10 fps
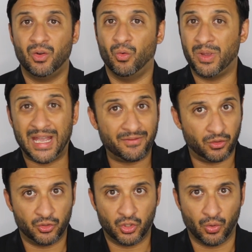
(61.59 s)
We have
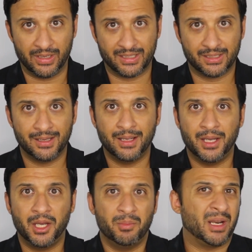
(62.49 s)
no choice.
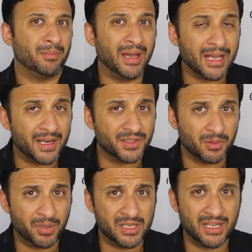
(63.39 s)
But in my honest
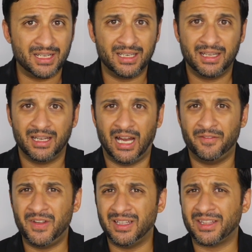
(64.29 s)
opinion, I
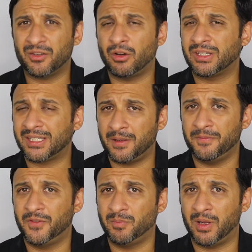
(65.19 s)
feel like there are some
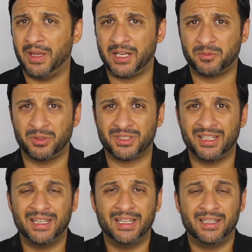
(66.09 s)
football experts
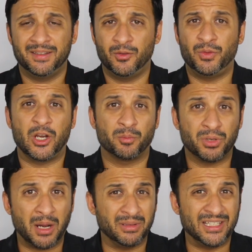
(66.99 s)
that are
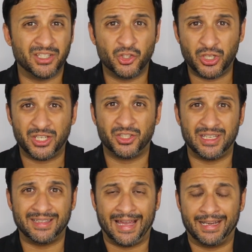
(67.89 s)
probably
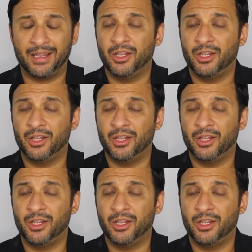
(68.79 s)
suggesting that